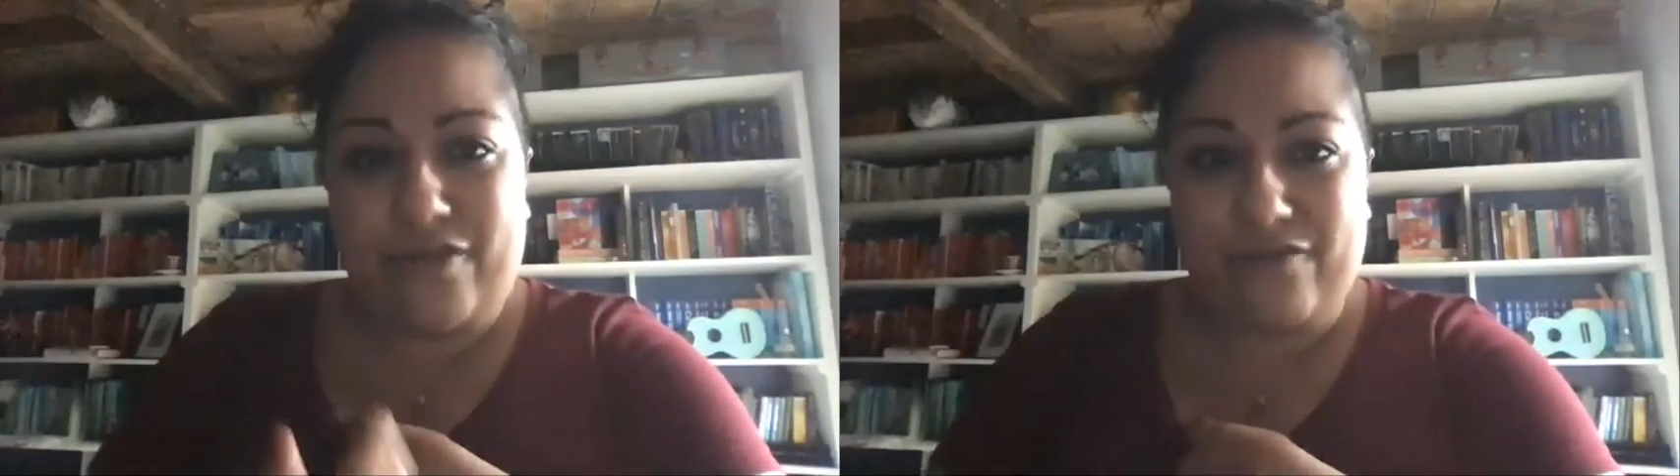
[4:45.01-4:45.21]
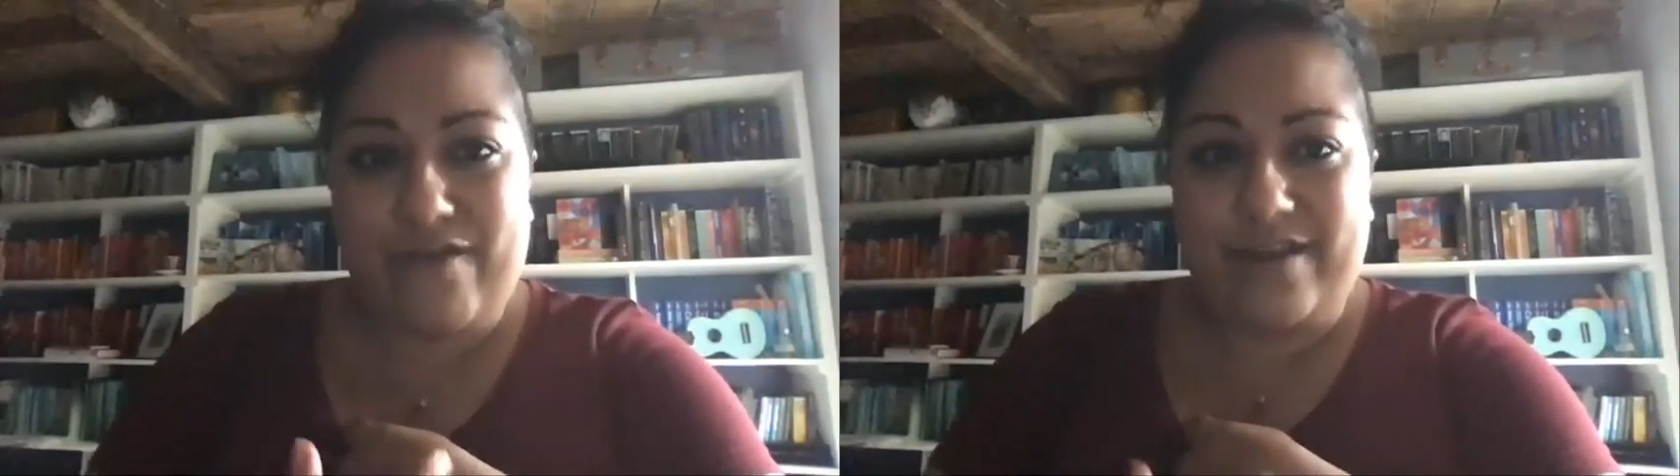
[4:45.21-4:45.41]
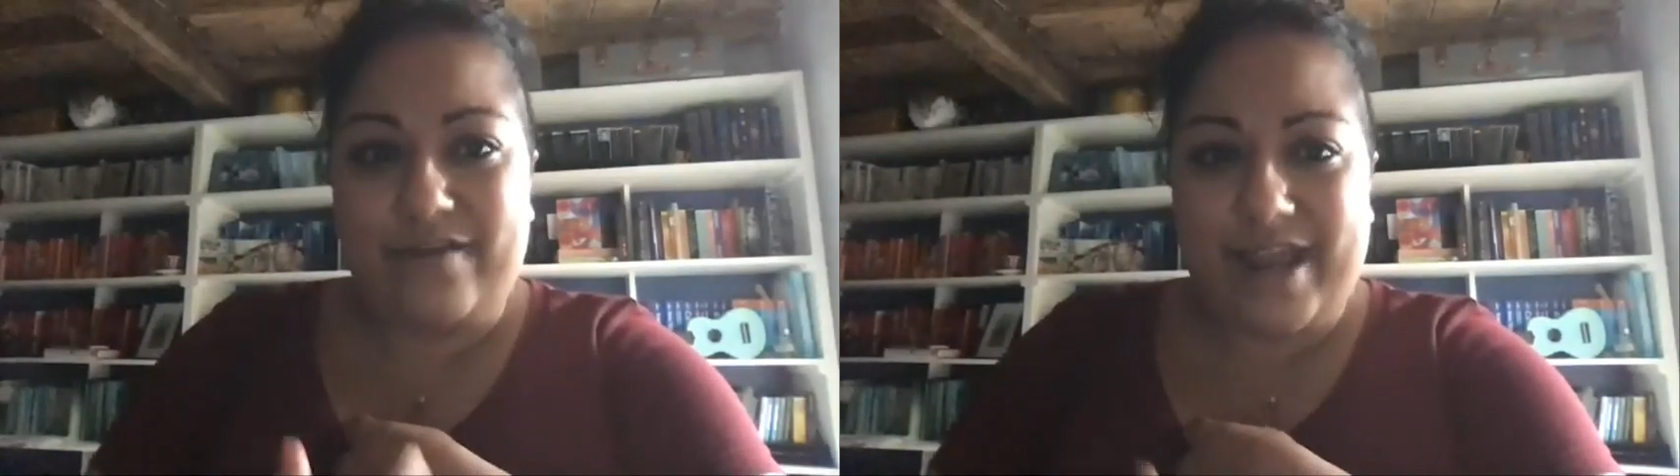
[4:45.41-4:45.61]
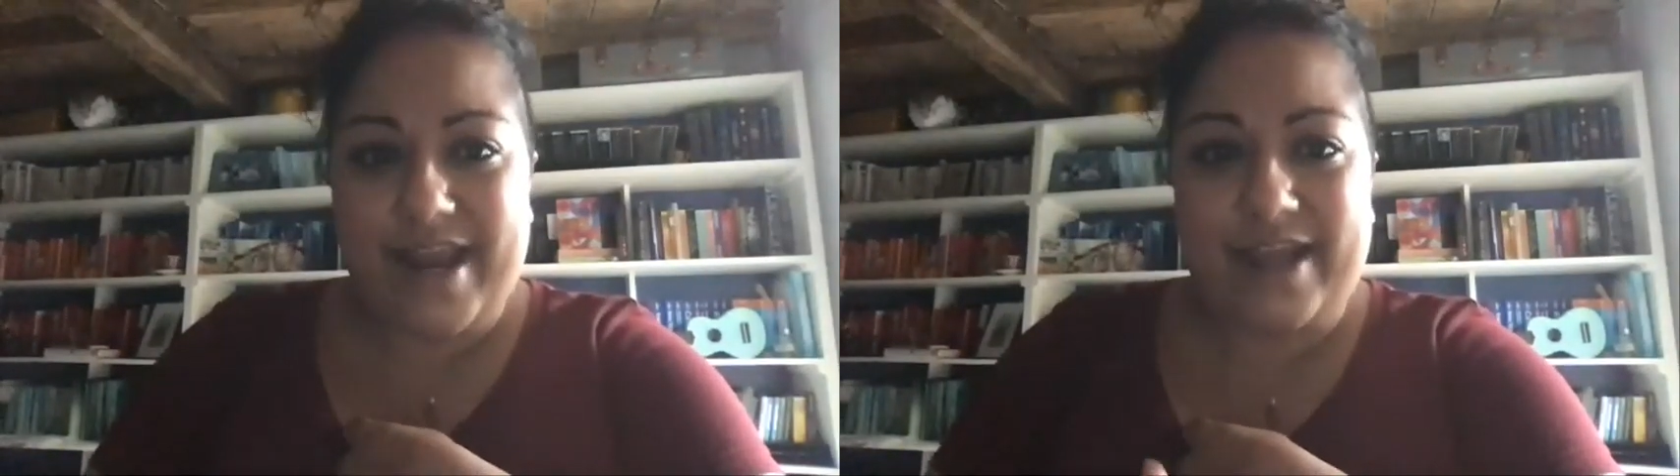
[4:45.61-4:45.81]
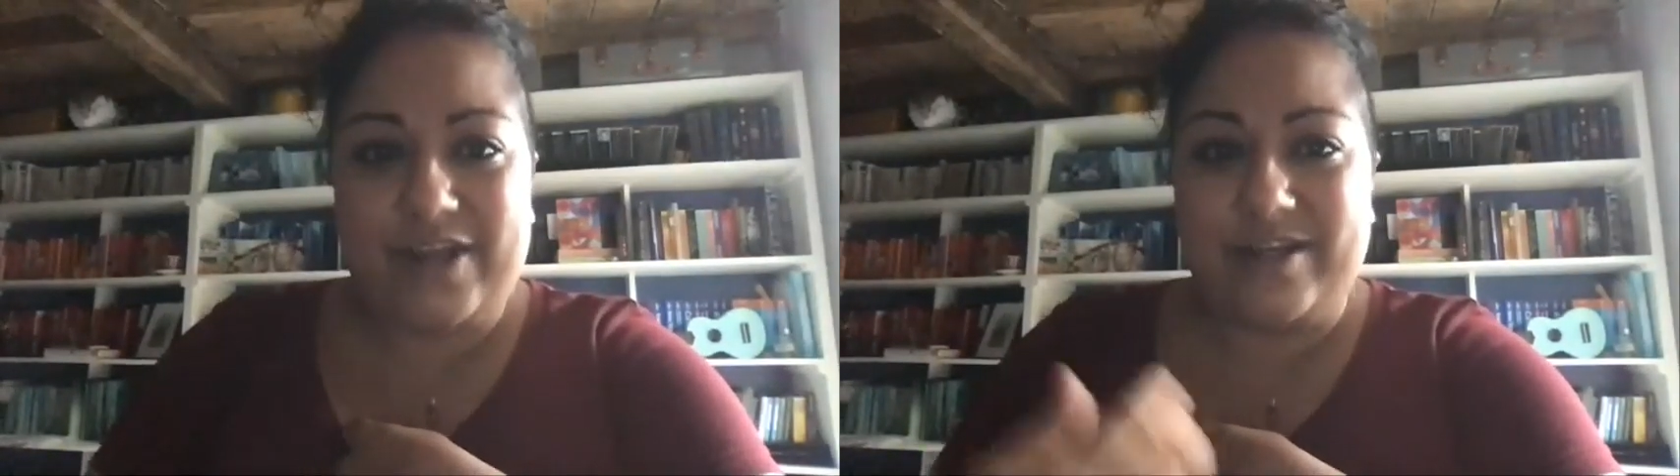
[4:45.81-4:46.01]
thread of
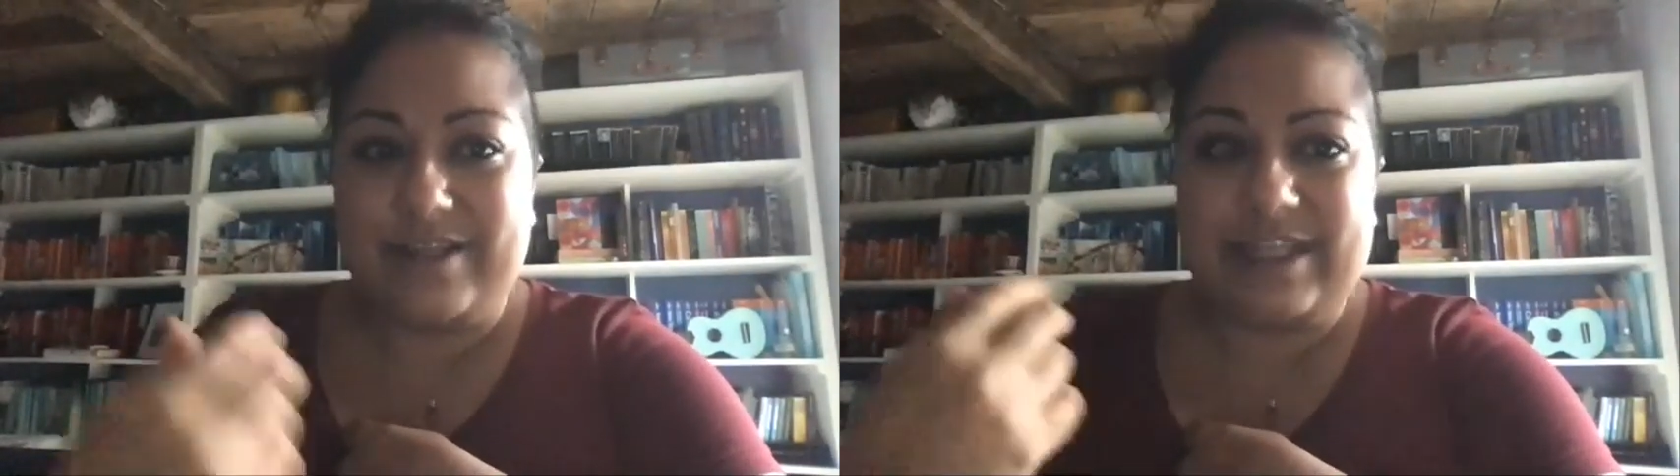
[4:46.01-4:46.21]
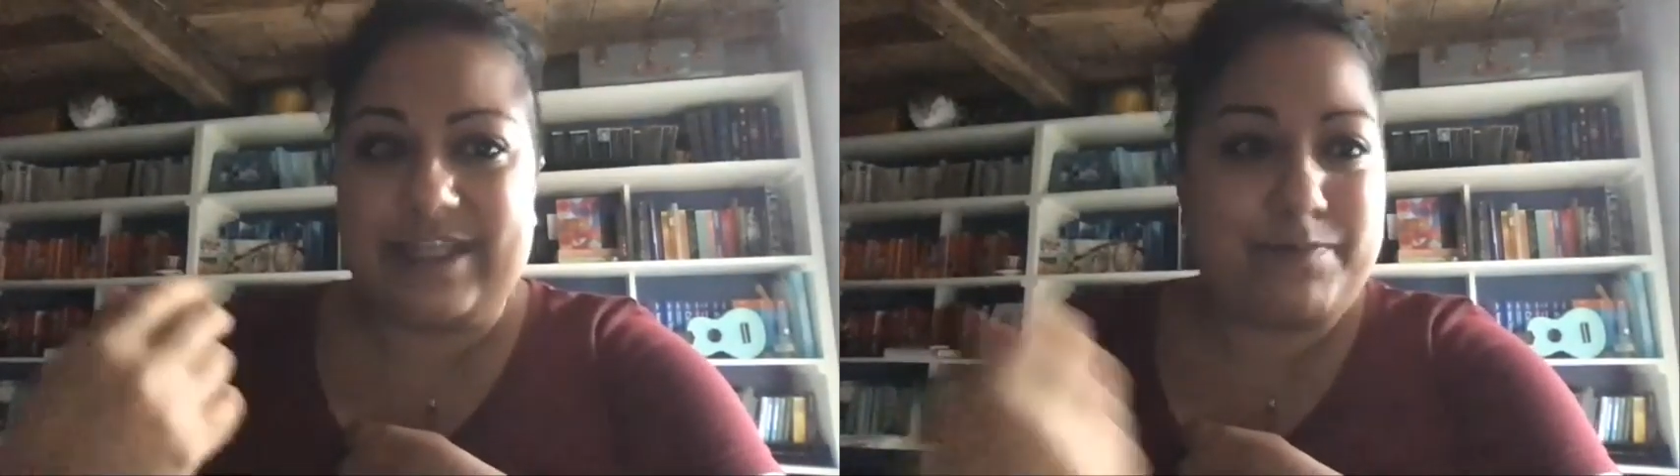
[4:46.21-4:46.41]
connections